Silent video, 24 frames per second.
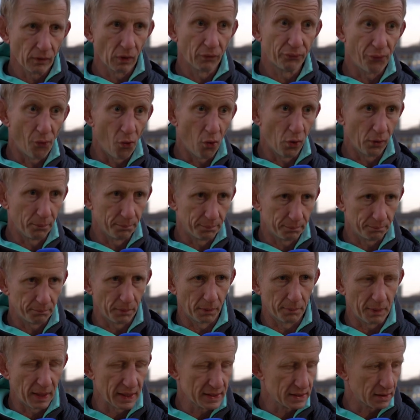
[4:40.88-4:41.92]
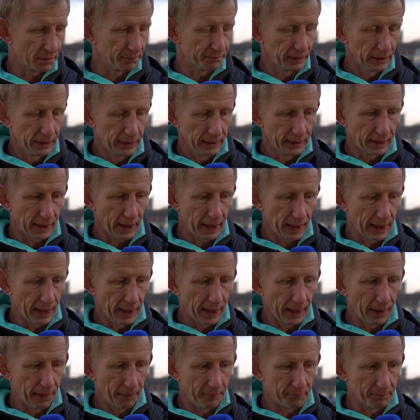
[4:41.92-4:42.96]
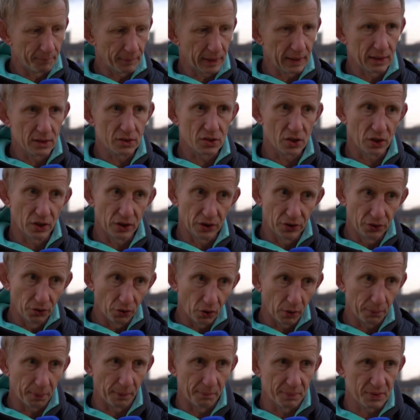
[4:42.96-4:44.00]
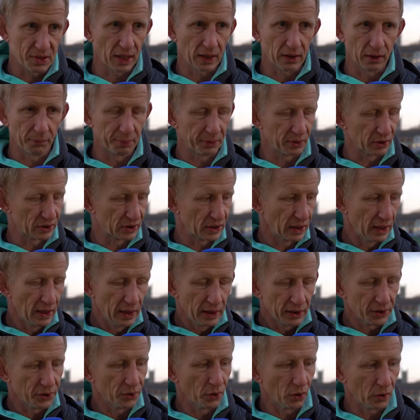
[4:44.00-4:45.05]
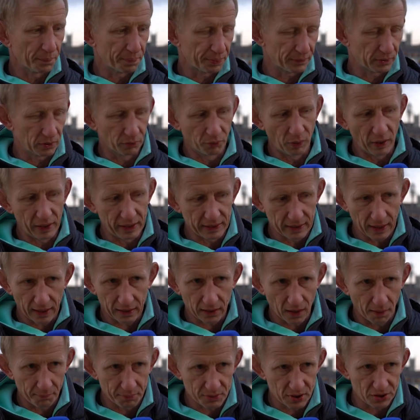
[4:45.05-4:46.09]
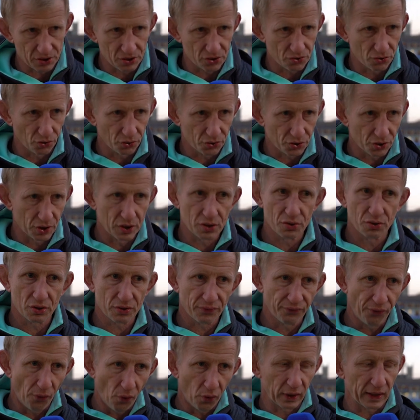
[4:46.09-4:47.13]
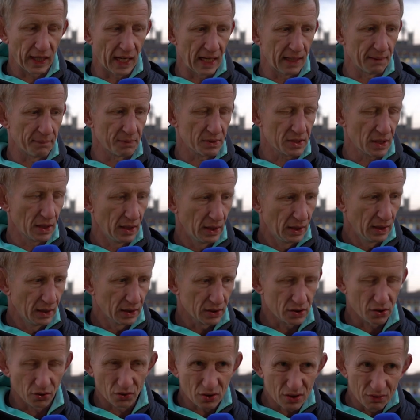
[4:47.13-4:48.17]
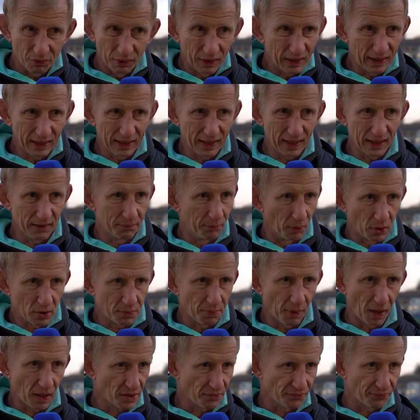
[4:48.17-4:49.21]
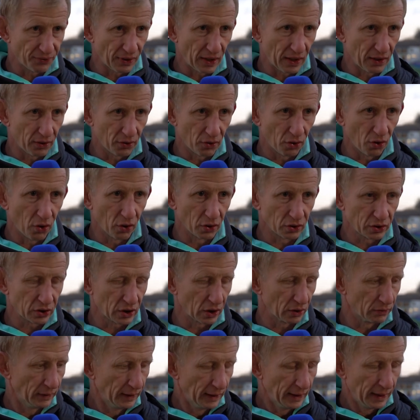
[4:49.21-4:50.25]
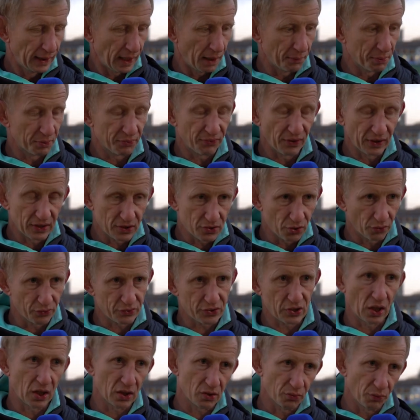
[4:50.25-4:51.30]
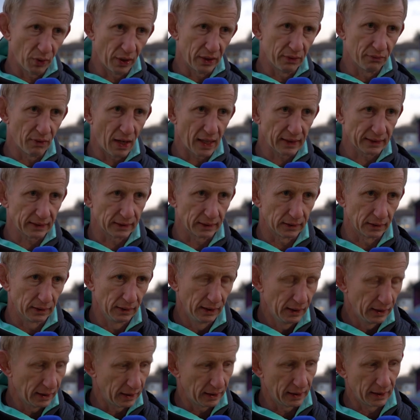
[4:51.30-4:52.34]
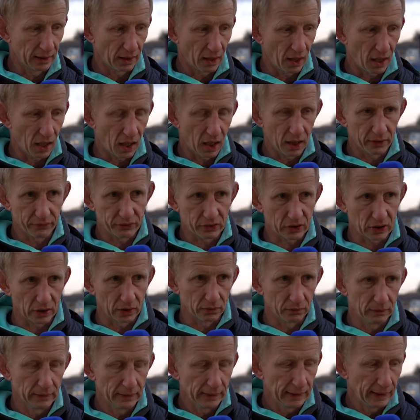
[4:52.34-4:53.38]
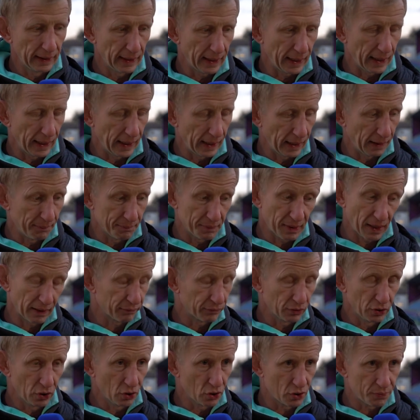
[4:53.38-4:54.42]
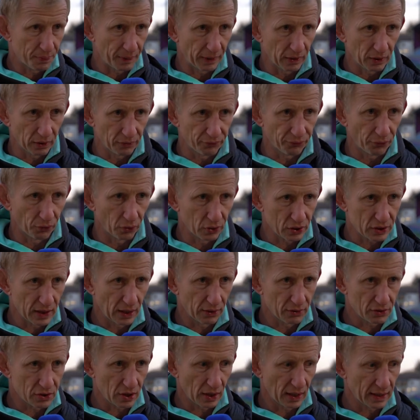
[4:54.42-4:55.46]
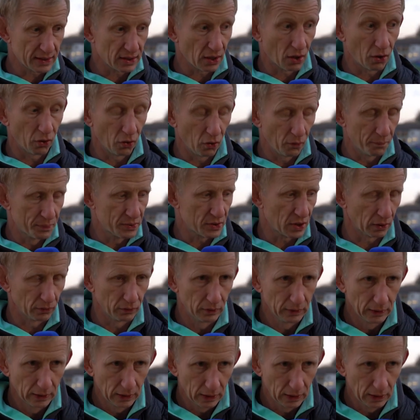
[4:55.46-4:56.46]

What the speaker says: form momentum into Europe in particular, because Europe, the way that competition structure is, just 4 games, so it doesn't really leave much margin for error at all. So, and we've a very tough start away in Racing in Le Havre. So yeah, huge period for us now as a club. So